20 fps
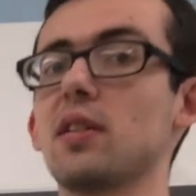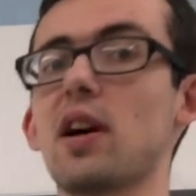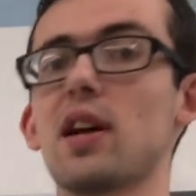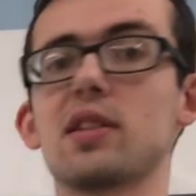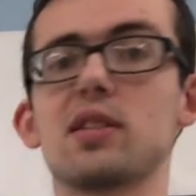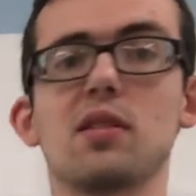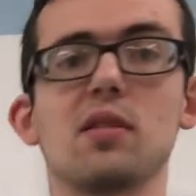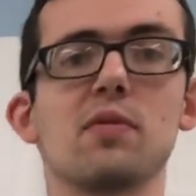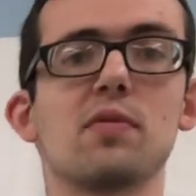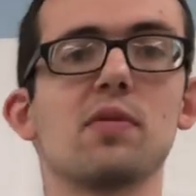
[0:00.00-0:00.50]

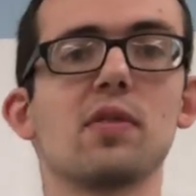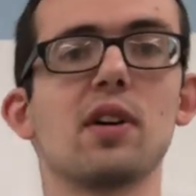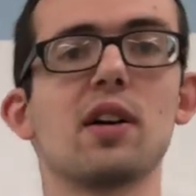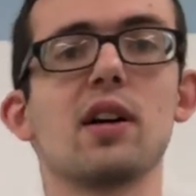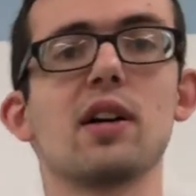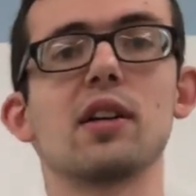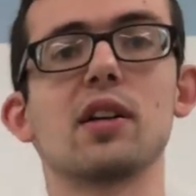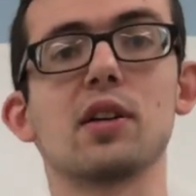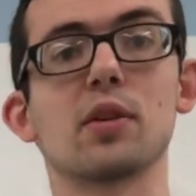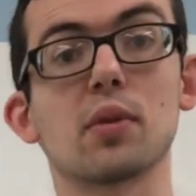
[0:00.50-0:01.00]
lots of
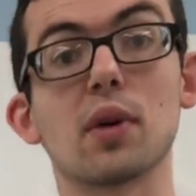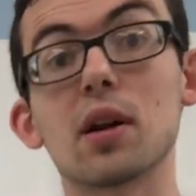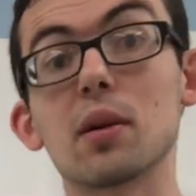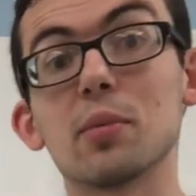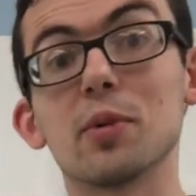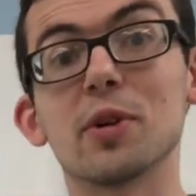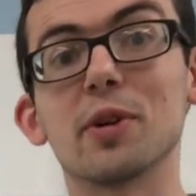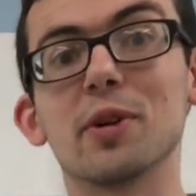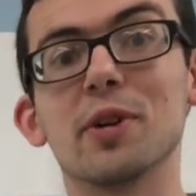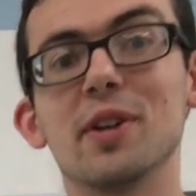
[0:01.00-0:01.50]

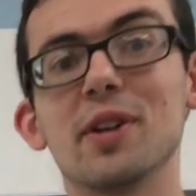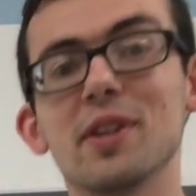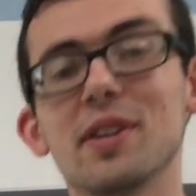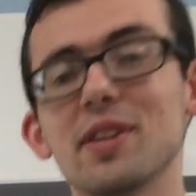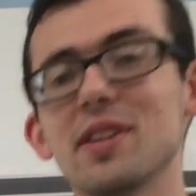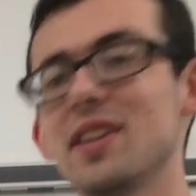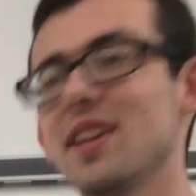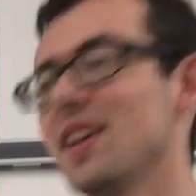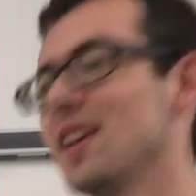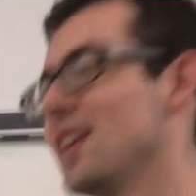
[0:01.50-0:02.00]
incredible
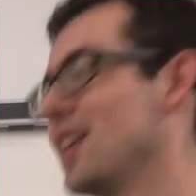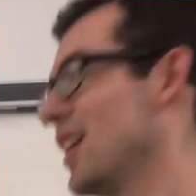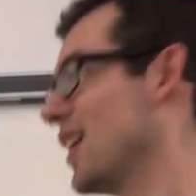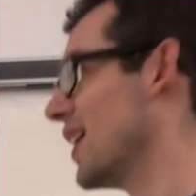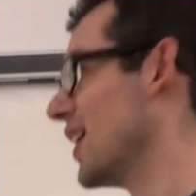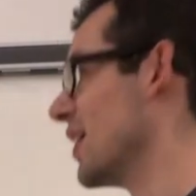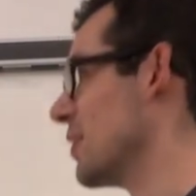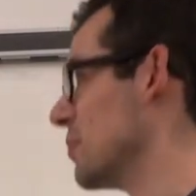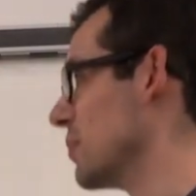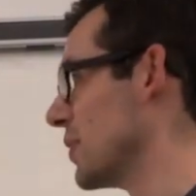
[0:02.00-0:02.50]

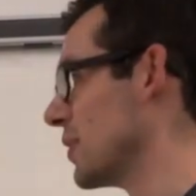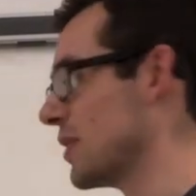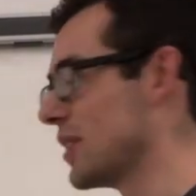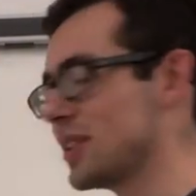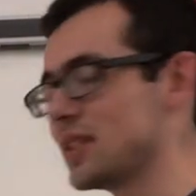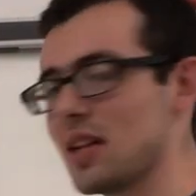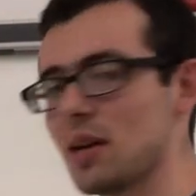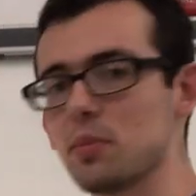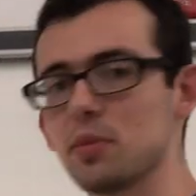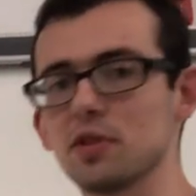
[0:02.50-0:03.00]

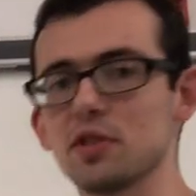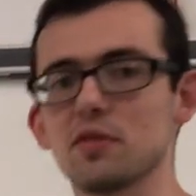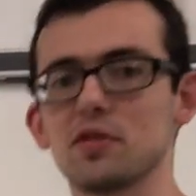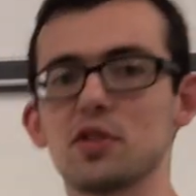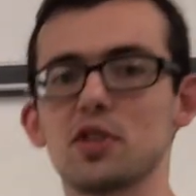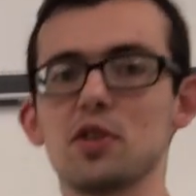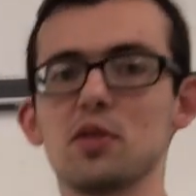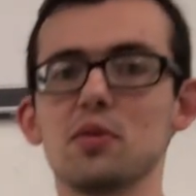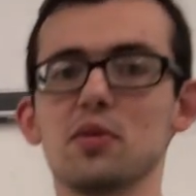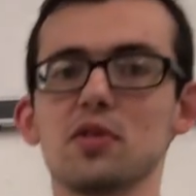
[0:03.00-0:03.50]
examples of
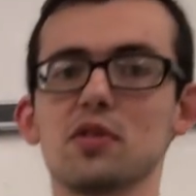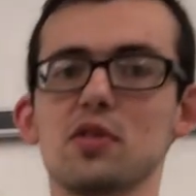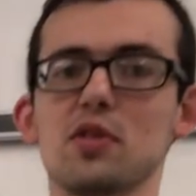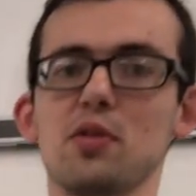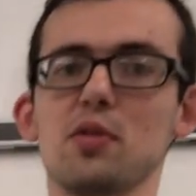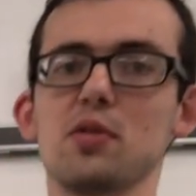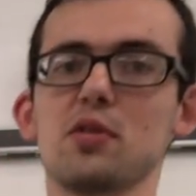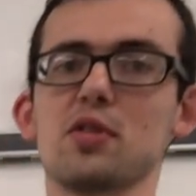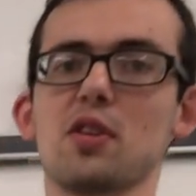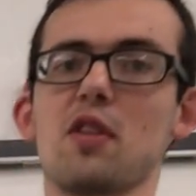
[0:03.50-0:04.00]
students
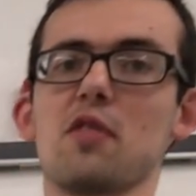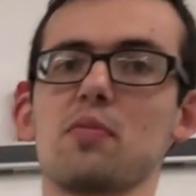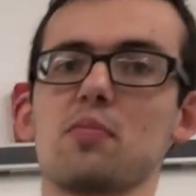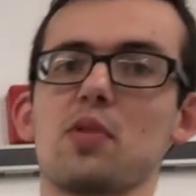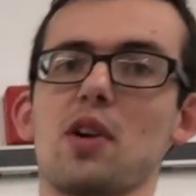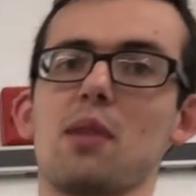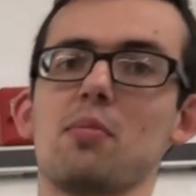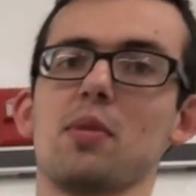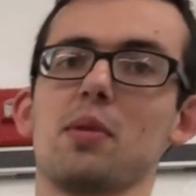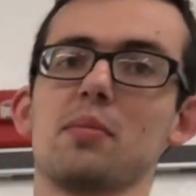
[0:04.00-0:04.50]
who solve
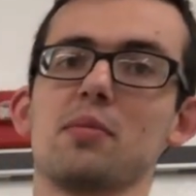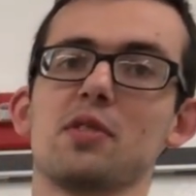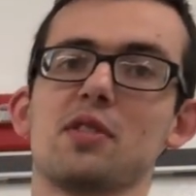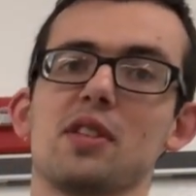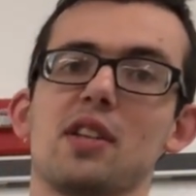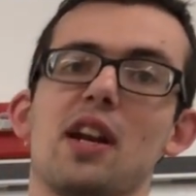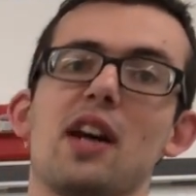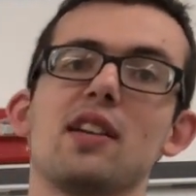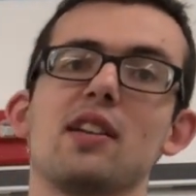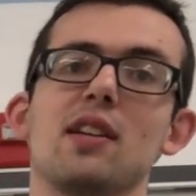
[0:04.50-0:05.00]
problems
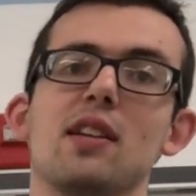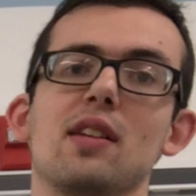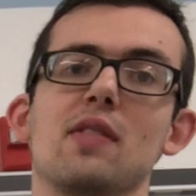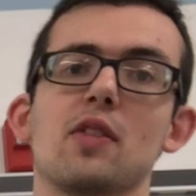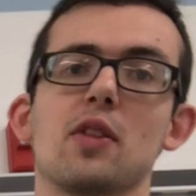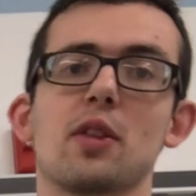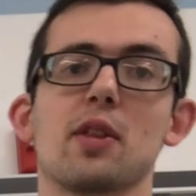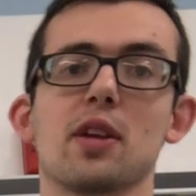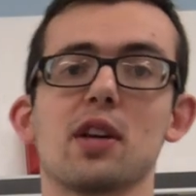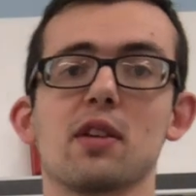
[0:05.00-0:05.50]
that I didn't
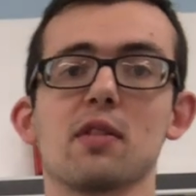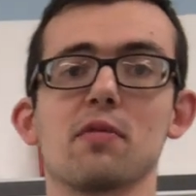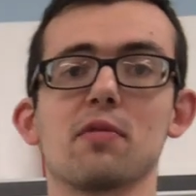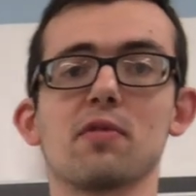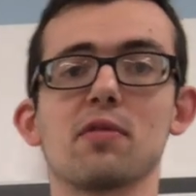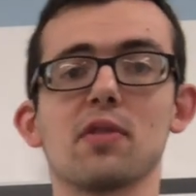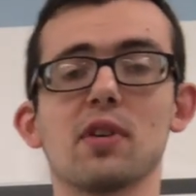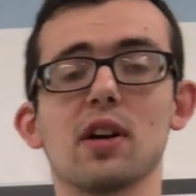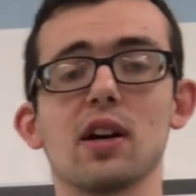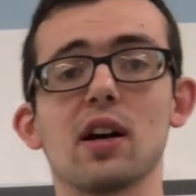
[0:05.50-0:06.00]
even think of
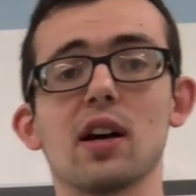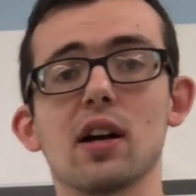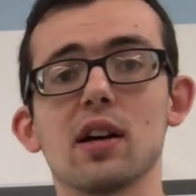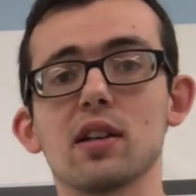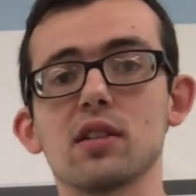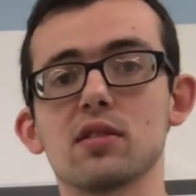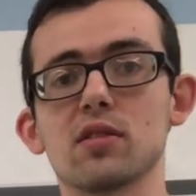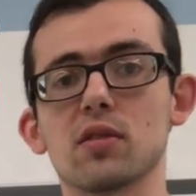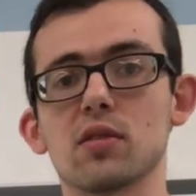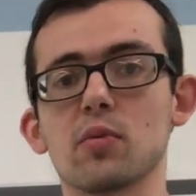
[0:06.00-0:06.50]

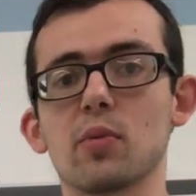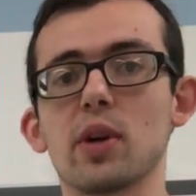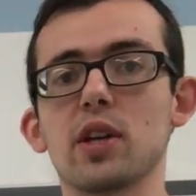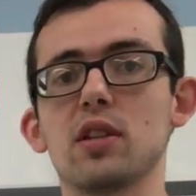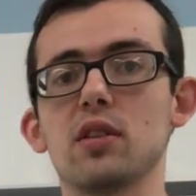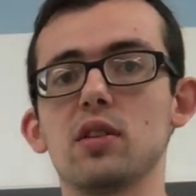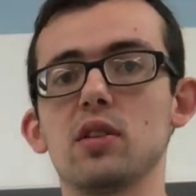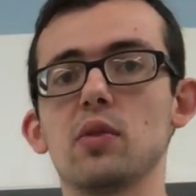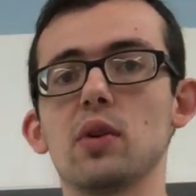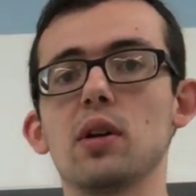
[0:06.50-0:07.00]
a certain way
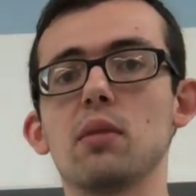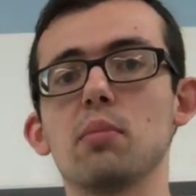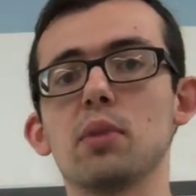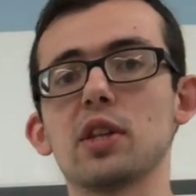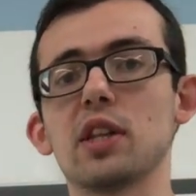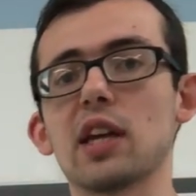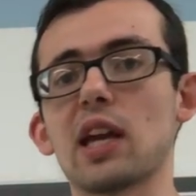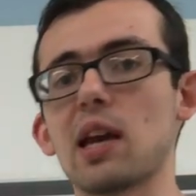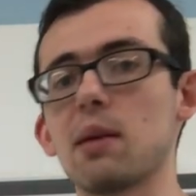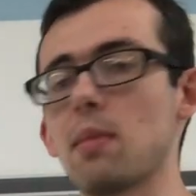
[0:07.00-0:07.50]
to do it,
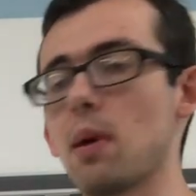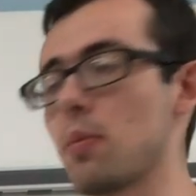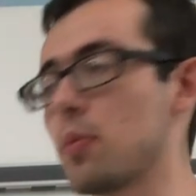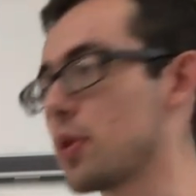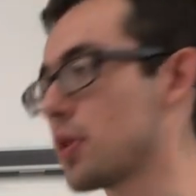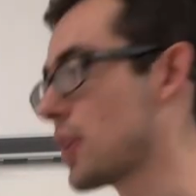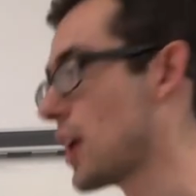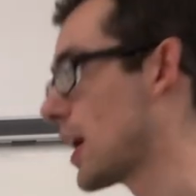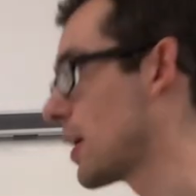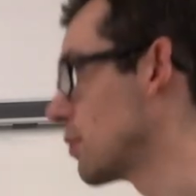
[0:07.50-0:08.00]
but they came up
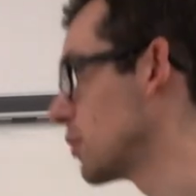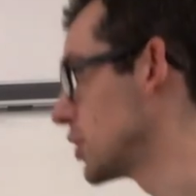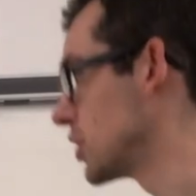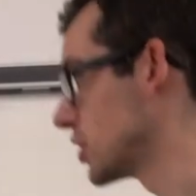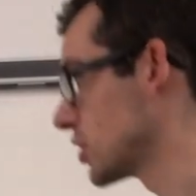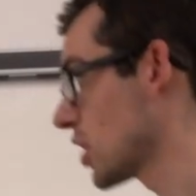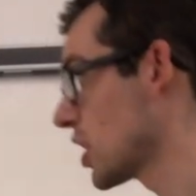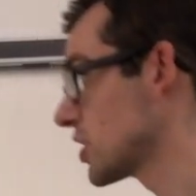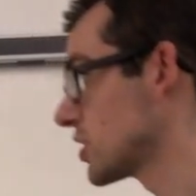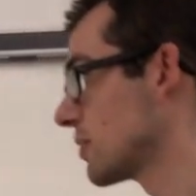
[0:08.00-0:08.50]
with that,
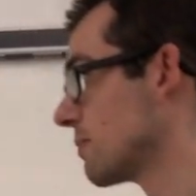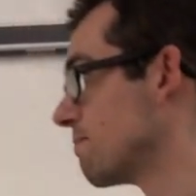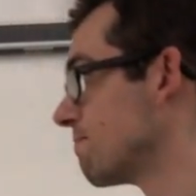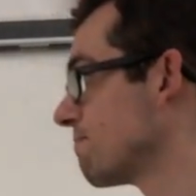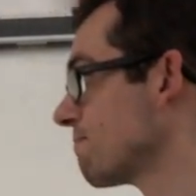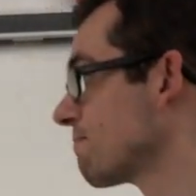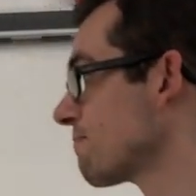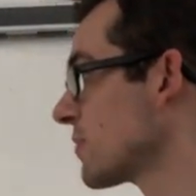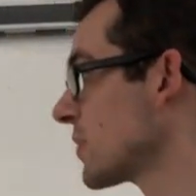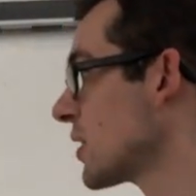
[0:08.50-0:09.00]
which is awesome.
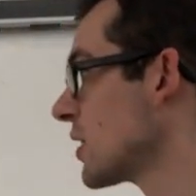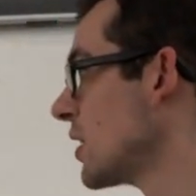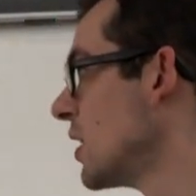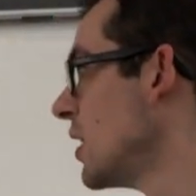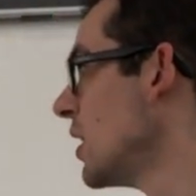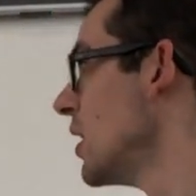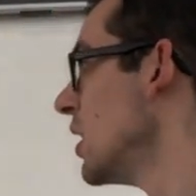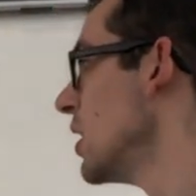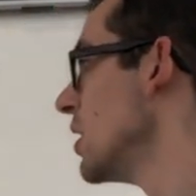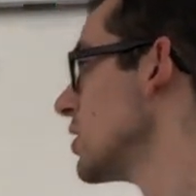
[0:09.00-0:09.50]

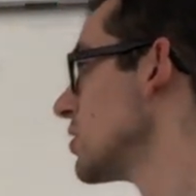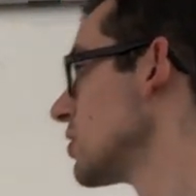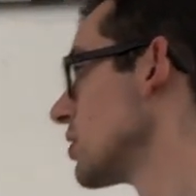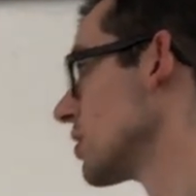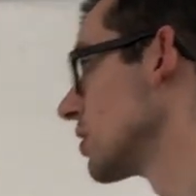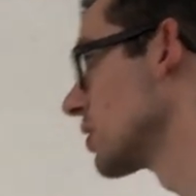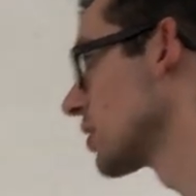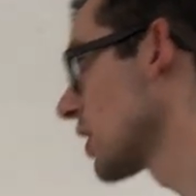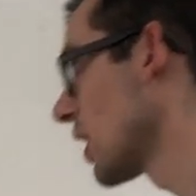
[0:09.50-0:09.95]
So your